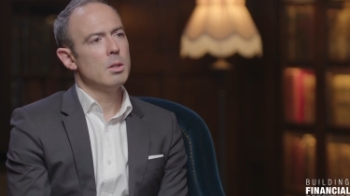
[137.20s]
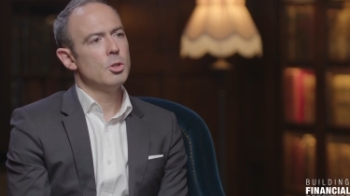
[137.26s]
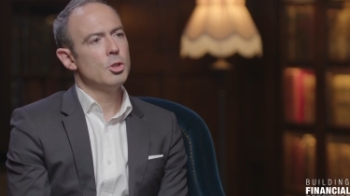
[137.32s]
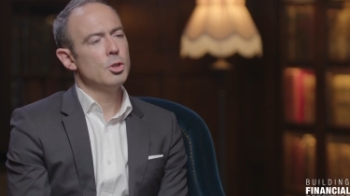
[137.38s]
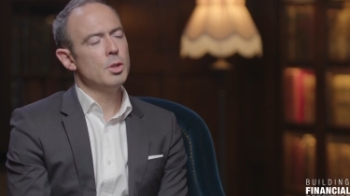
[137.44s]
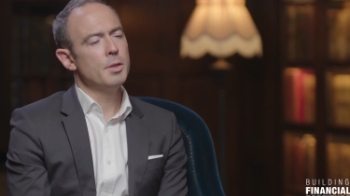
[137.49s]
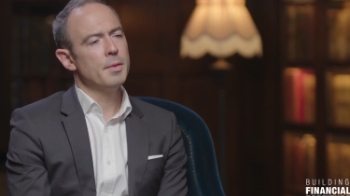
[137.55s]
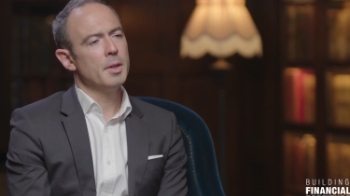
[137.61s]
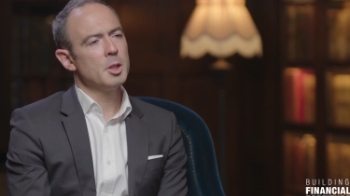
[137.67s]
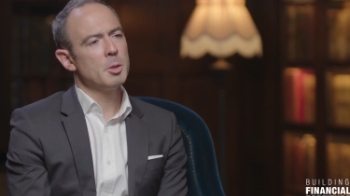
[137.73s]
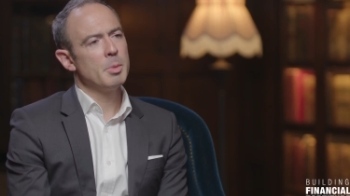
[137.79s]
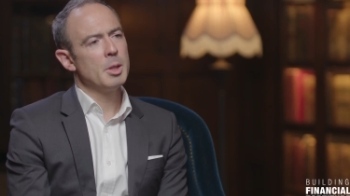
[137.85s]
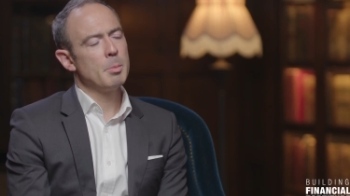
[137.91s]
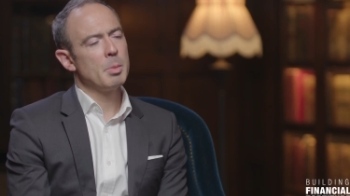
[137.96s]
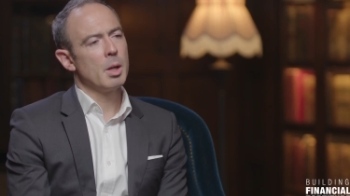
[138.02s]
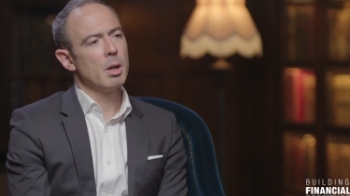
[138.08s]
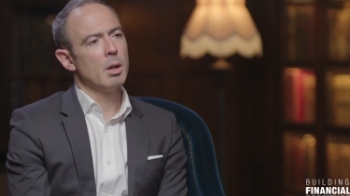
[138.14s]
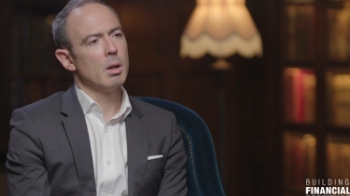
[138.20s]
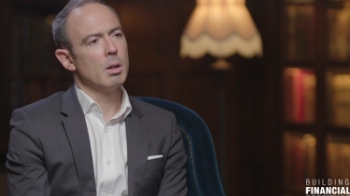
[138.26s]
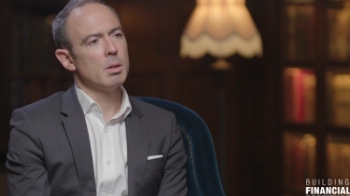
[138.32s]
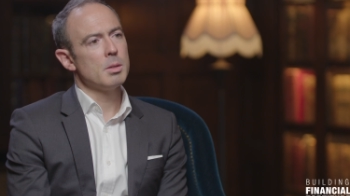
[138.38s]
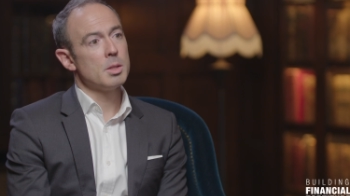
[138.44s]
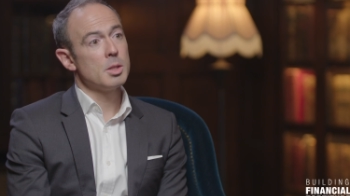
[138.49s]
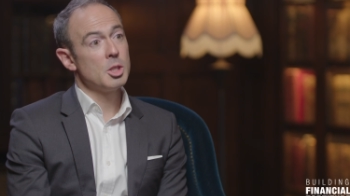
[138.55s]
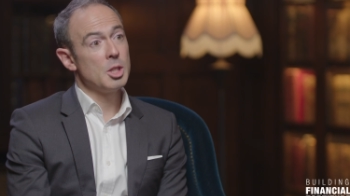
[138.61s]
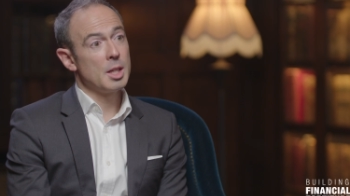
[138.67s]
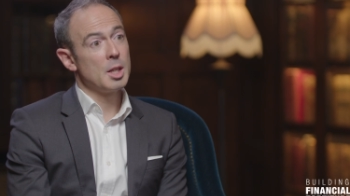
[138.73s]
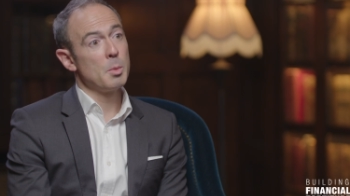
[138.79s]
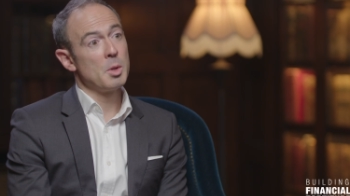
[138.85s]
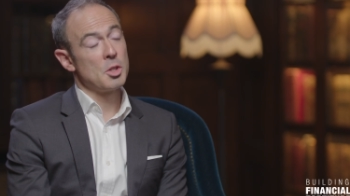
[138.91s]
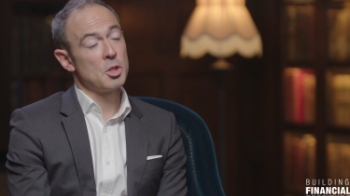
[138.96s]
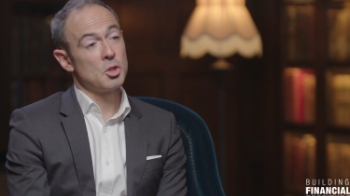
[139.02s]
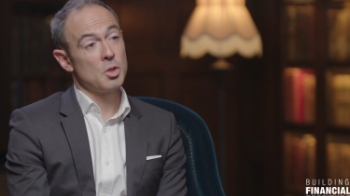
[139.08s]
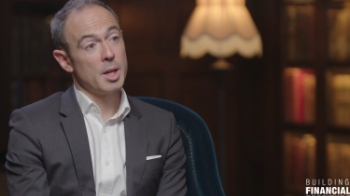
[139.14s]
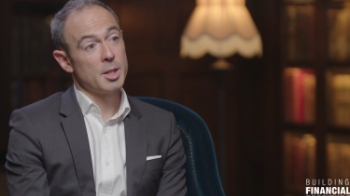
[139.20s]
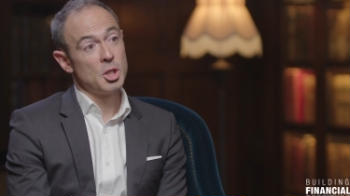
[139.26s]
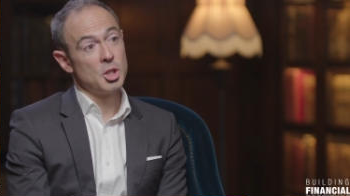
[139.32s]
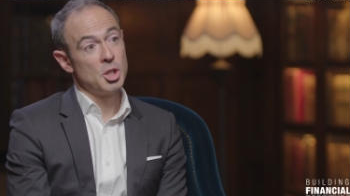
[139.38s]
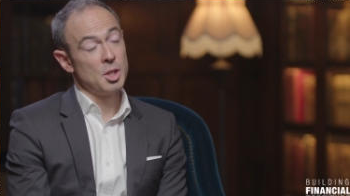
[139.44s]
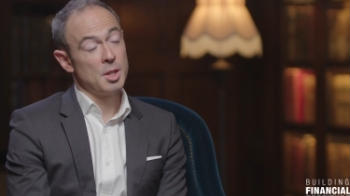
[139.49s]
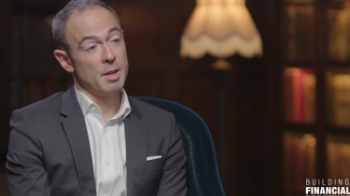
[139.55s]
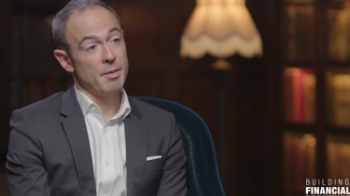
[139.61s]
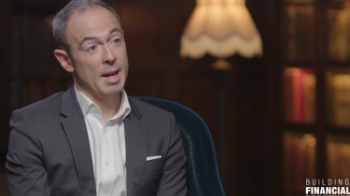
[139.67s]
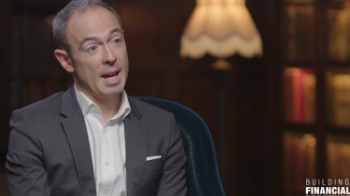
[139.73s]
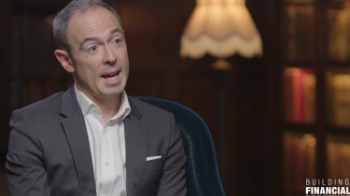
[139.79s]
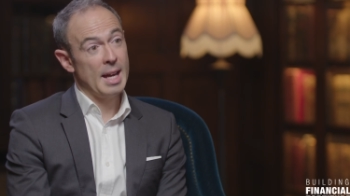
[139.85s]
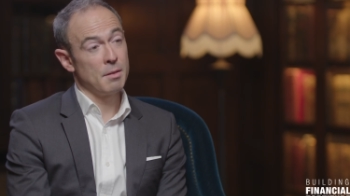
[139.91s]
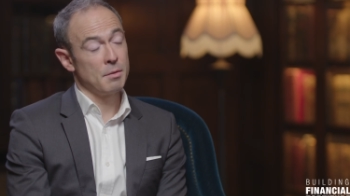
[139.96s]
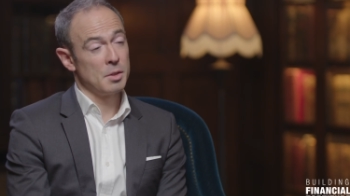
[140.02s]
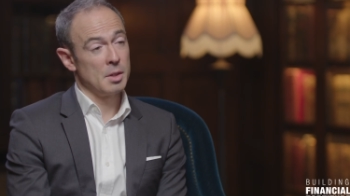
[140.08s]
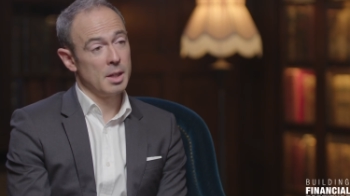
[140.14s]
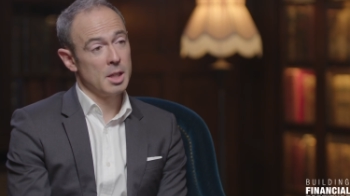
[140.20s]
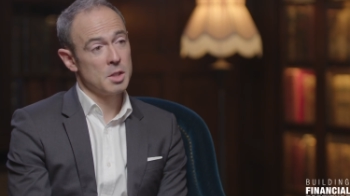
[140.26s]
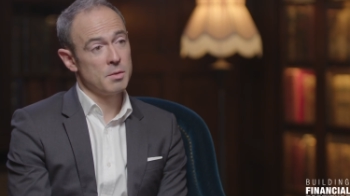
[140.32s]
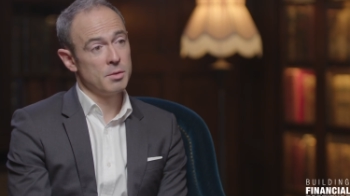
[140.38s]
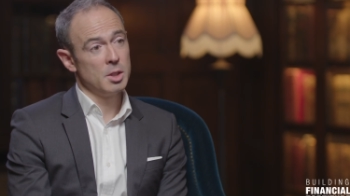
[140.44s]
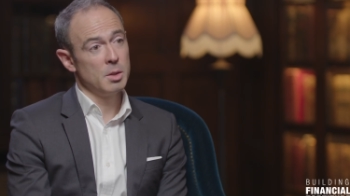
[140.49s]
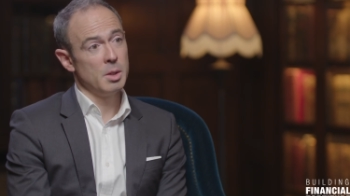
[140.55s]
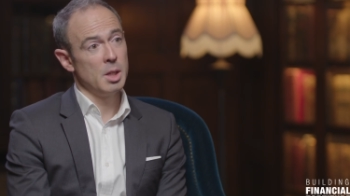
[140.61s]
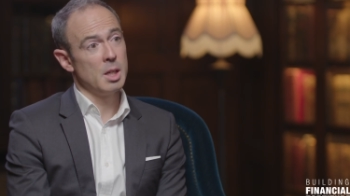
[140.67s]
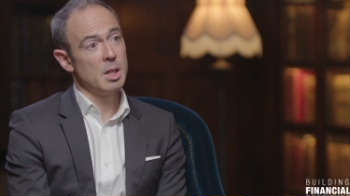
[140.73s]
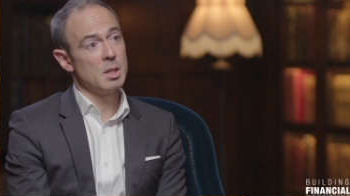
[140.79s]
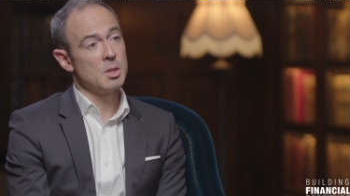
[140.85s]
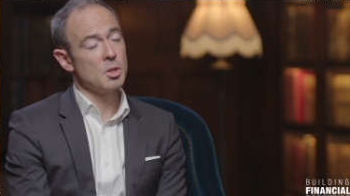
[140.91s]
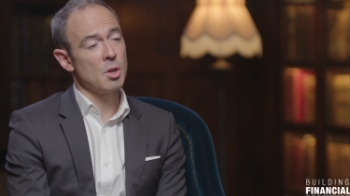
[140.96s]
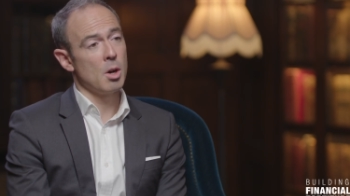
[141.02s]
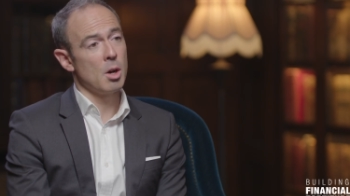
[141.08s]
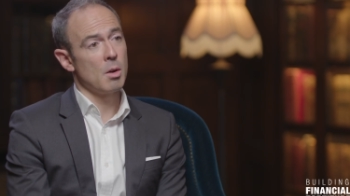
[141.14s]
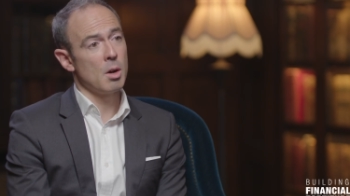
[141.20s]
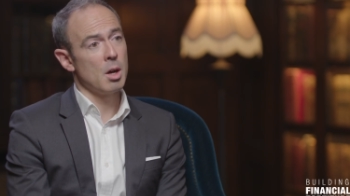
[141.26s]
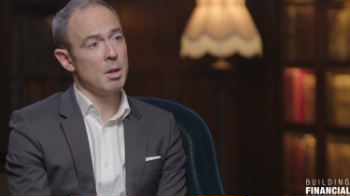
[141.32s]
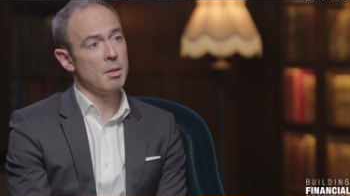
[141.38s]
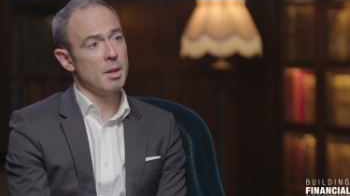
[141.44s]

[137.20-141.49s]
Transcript: Do you find that people are sticking with the strategy they've had for the last few years, or are